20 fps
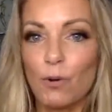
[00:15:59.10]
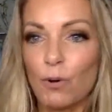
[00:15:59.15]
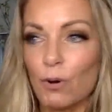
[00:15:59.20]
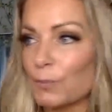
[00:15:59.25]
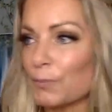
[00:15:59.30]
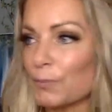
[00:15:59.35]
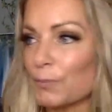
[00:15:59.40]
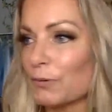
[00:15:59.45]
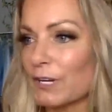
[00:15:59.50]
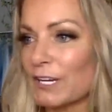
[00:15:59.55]

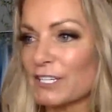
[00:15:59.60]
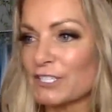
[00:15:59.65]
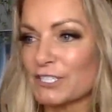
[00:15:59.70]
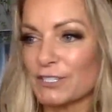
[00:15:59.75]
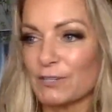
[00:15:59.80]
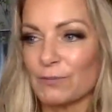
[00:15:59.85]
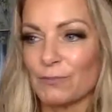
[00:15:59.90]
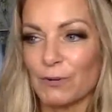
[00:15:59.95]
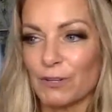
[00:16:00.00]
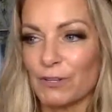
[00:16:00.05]

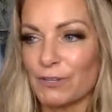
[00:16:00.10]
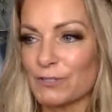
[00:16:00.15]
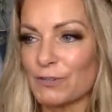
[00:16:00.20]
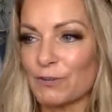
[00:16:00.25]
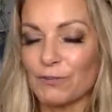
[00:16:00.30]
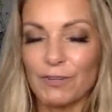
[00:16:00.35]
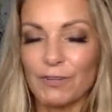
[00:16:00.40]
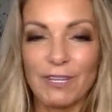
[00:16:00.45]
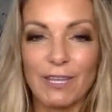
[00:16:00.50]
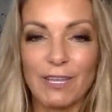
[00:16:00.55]
corporation where
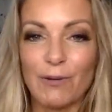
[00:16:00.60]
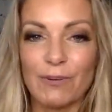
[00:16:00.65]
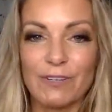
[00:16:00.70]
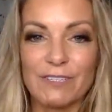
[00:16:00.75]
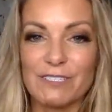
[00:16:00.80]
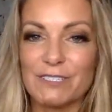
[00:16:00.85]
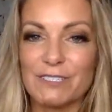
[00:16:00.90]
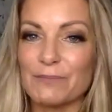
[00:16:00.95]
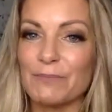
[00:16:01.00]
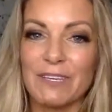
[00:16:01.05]
there's only
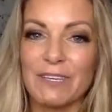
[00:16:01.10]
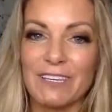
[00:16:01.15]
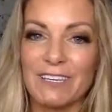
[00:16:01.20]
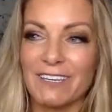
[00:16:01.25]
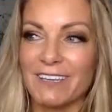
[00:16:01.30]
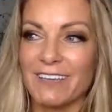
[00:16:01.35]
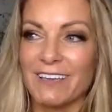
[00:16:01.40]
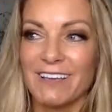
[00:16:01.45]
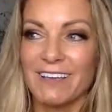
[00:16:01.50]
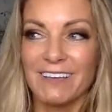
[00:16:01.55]
going to
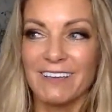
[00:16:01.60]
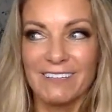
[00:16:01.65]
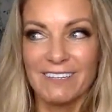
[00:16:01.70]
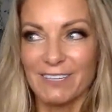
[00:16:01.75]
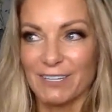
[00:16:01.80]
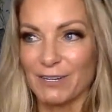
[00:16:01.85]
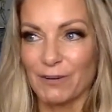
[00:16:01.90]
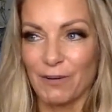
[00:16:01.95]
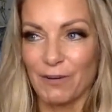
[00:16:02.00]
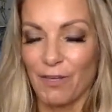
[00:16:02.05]
be
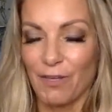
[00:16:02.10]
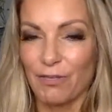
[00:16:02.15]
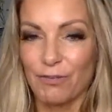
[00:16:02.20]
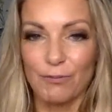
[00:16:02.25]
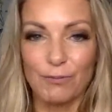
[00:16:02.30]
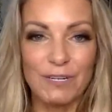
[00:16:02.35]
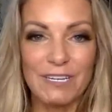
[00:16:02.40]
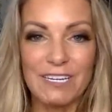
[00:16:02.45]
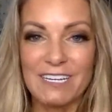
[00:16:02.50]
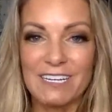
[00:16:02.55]

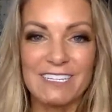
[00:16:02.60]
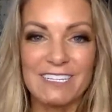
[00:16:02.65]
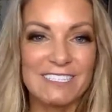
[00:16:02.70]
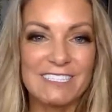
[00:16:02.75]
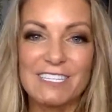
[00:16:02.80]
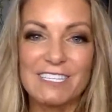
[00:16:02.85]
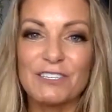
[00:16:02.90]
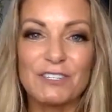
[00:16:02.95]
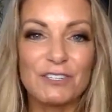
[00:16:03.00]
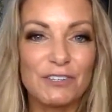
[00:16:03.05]
3
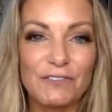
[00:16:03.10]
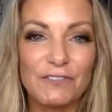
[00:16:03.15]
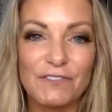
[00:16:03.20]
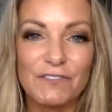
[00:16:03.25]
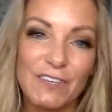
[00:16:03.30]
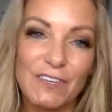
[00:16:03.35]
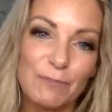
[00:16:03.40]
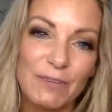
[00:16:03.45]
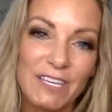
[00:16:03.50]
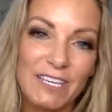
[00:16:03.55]

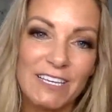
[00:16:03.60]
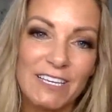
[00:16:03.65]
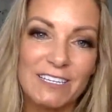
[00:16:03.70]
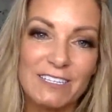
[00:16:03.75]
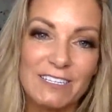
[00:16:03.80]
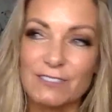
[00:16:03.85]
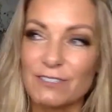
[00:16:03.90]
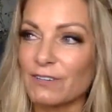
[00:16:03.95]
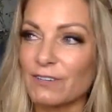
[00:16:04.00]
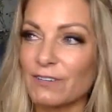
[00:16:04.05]
senior
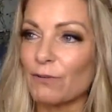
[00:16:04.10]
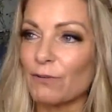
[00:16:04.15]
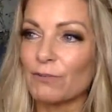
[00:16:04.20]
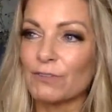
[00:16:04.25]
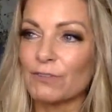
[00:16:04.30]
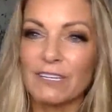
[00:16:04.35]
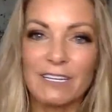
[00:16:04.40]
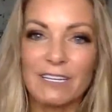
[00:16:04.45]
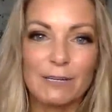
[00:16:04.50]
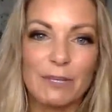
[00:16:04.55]
VPs,
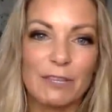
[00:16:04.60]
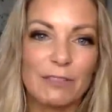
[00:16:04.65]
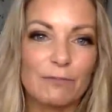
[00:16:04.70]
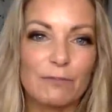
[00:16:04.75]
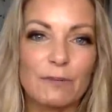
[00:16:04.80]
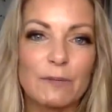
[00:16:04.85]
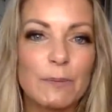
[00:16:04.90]
only going to be